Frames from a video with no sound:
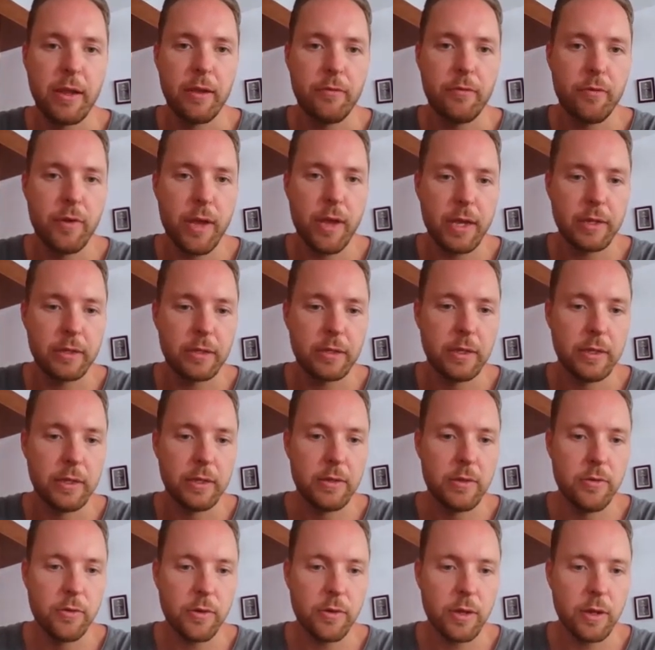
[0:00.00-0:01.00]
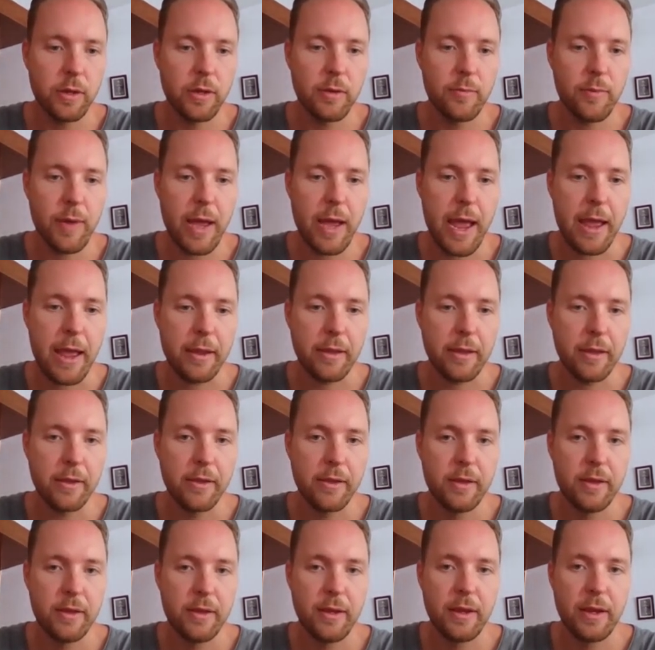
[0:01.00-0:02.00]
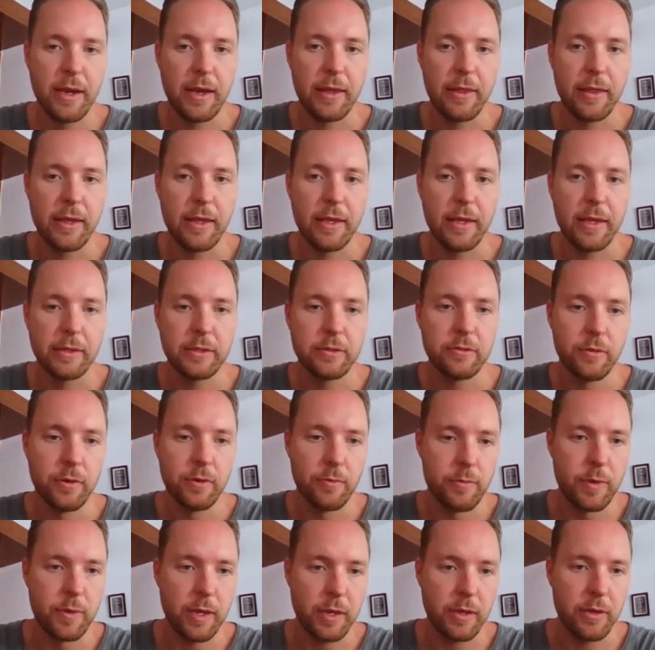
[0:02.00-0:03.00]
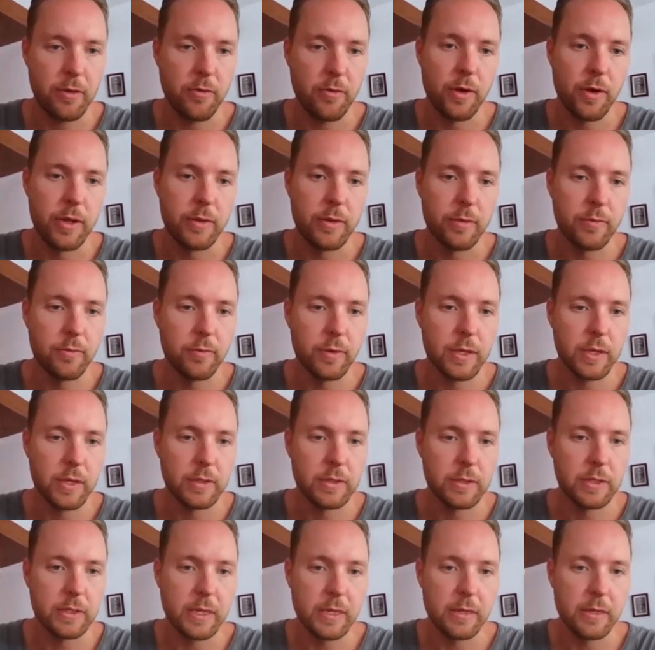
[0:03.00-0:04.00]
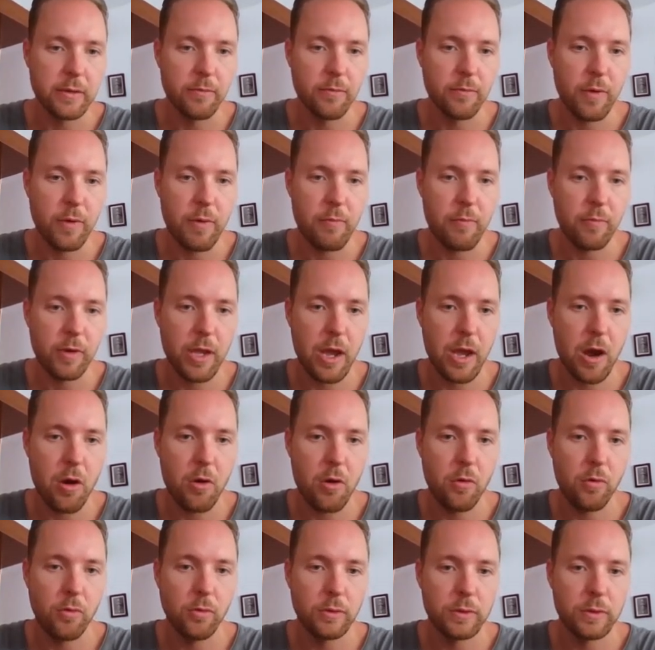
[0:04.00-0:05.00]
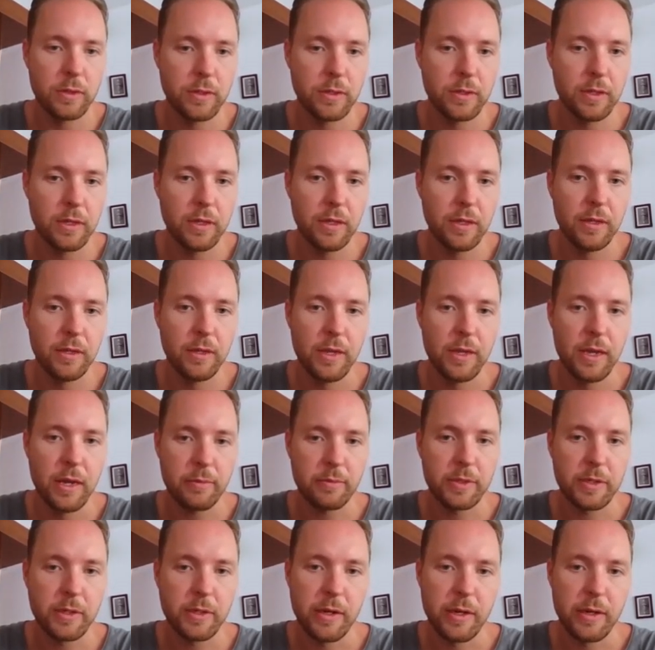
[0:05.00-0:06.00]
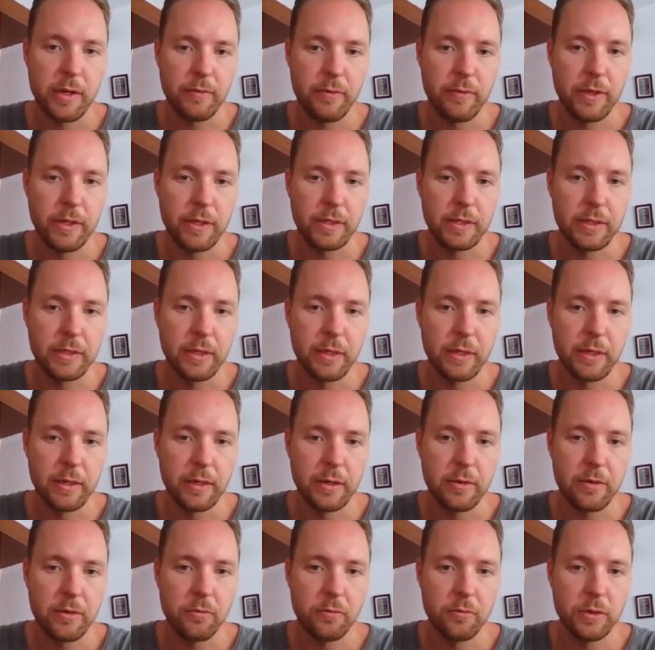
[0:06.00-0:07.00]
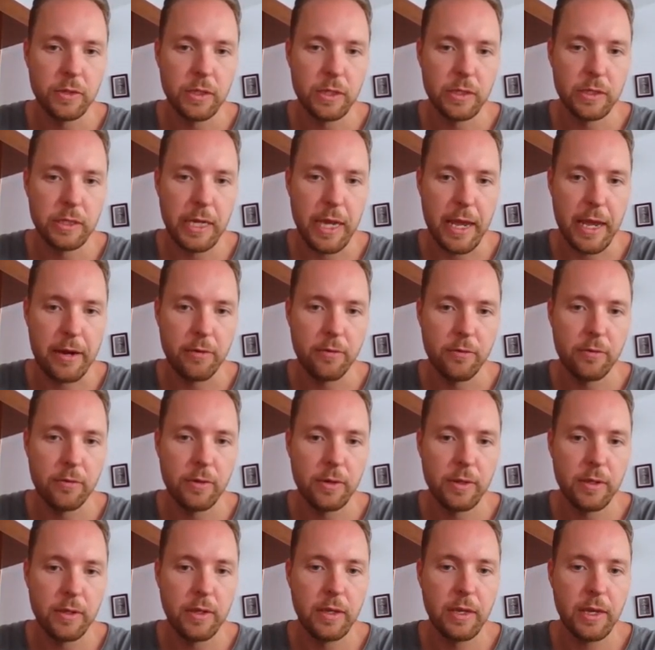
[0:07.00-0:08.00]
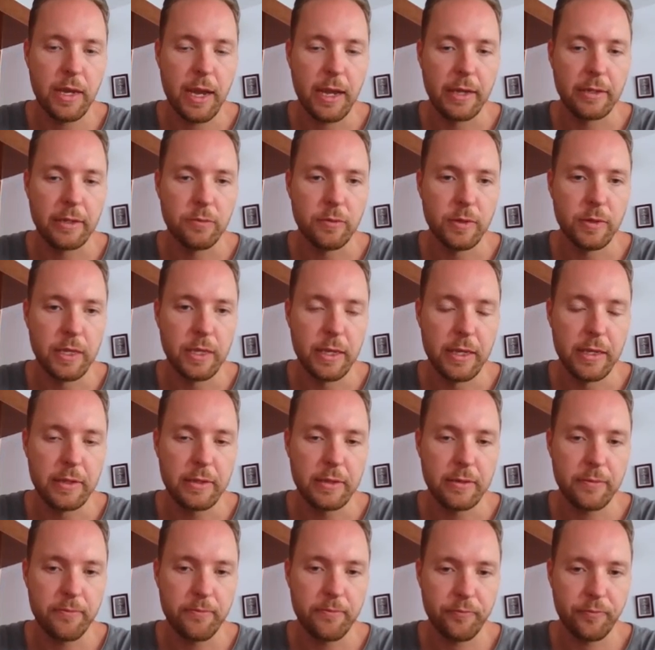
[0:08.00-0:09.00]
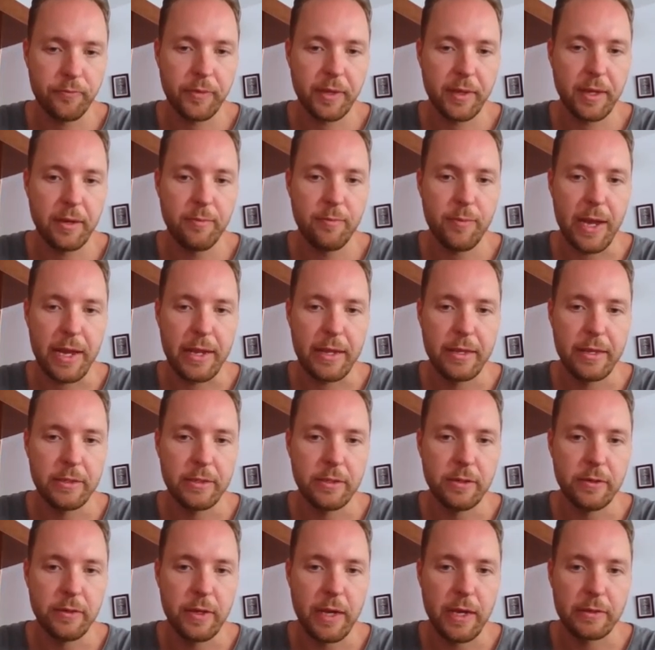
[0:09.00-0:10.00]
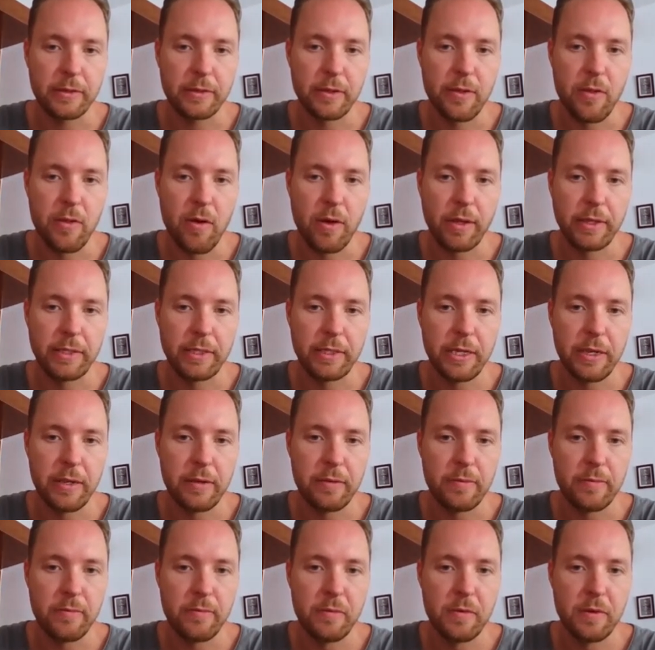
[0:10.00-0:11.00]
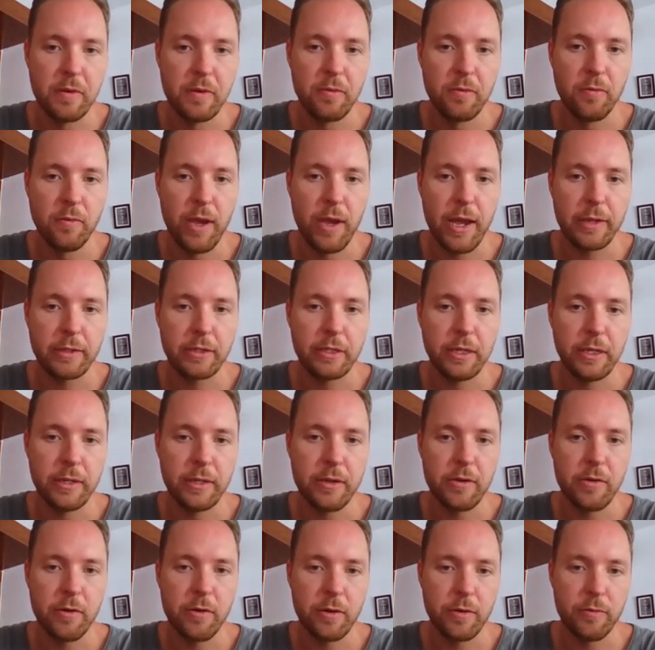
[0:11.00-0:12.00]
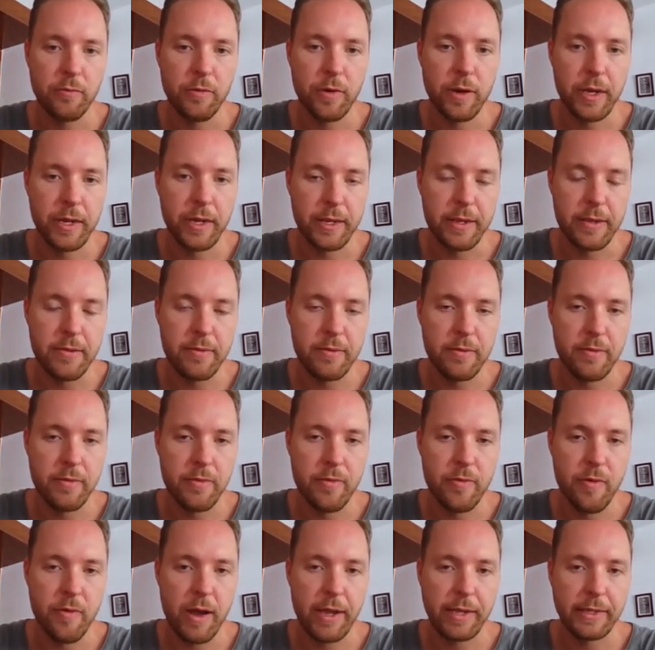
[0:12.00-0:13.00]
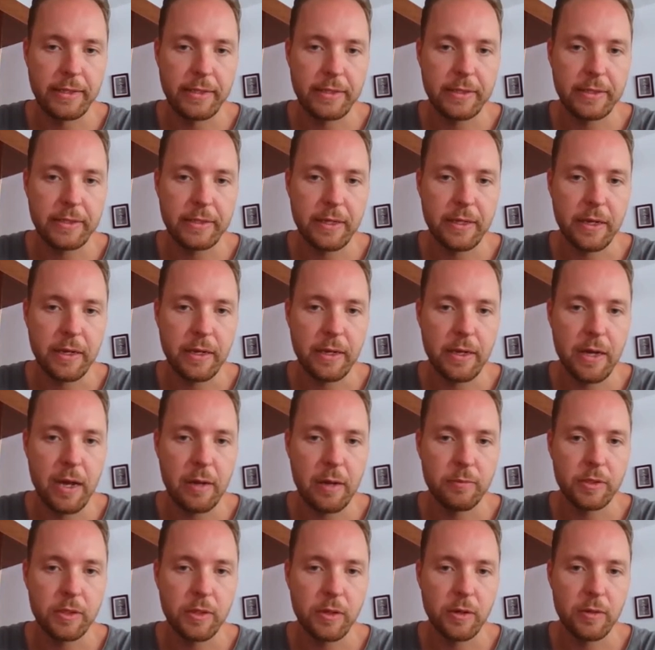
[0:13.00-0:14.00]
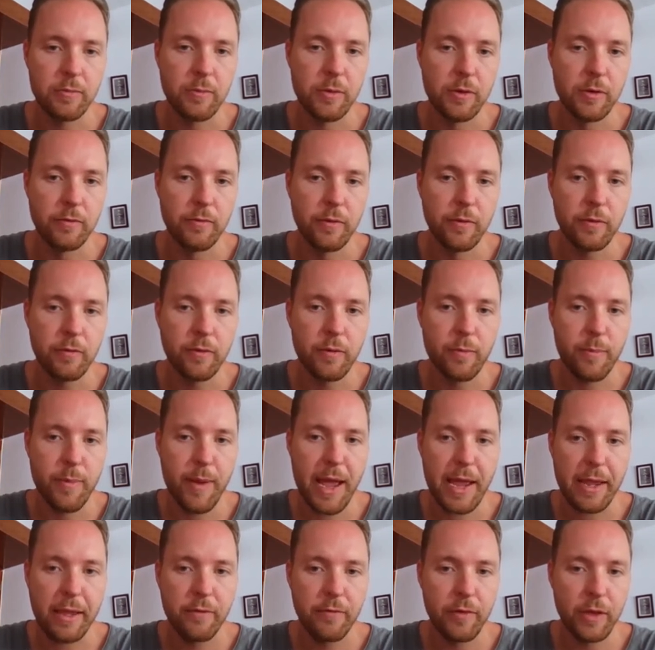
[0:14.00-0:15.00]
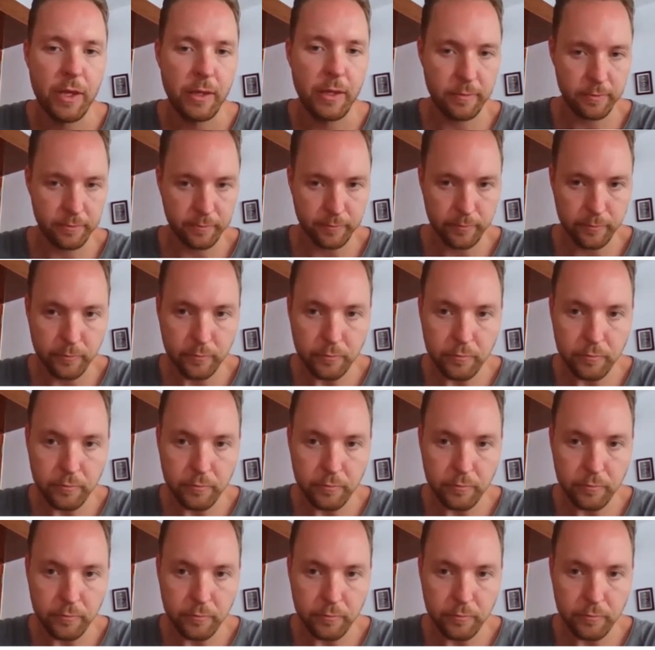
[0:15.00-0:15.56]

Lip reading: If we actually look back at the history of Bitcoin, we can see that when we hold the upside of this Gaussian channel, as we did back in 2019, we actually got a really nice upside move off the back of it.